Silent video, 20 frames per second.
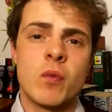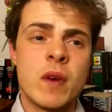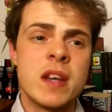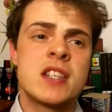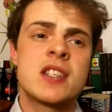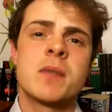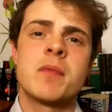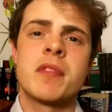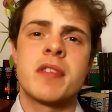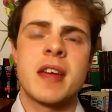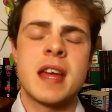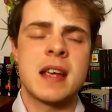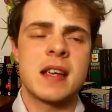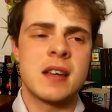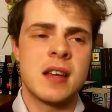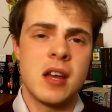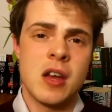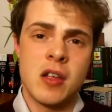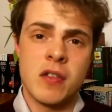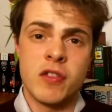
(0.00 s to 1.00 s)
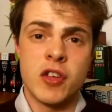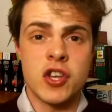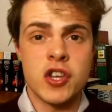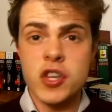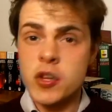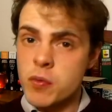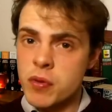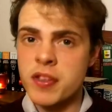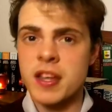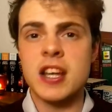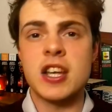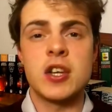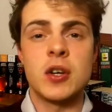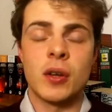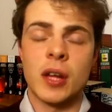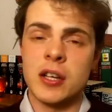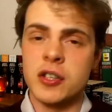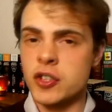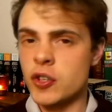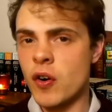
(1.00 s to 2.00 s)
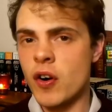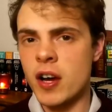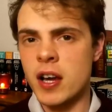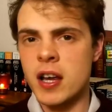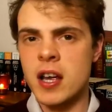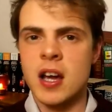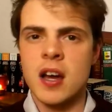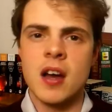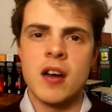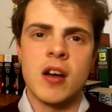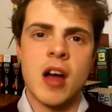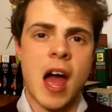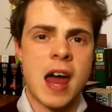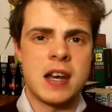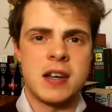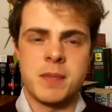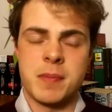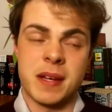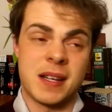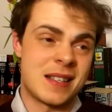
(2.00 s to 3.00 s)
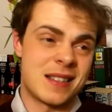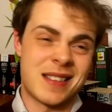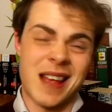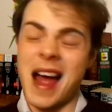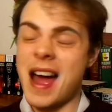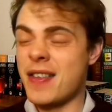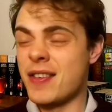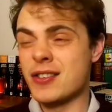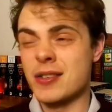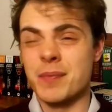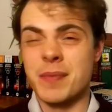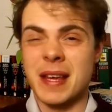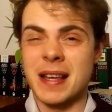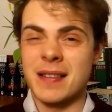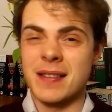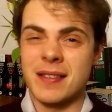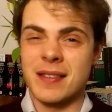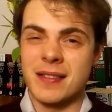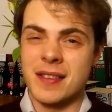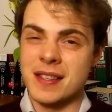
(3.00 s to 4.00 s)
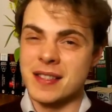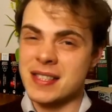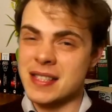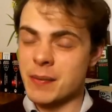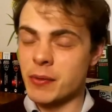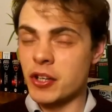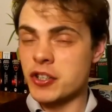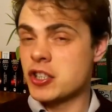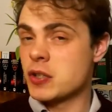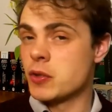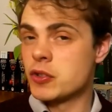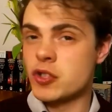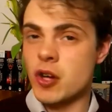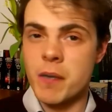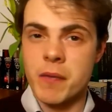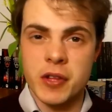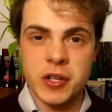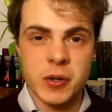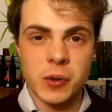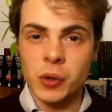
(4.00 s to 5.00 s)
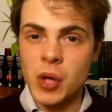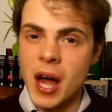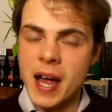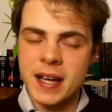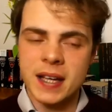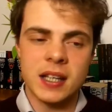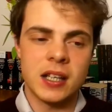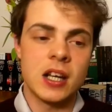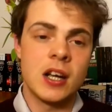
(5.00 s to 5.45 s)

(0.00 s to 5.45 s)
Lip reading: something that you think you'll enjoy, and because it's either something that's similar to a genre that you like,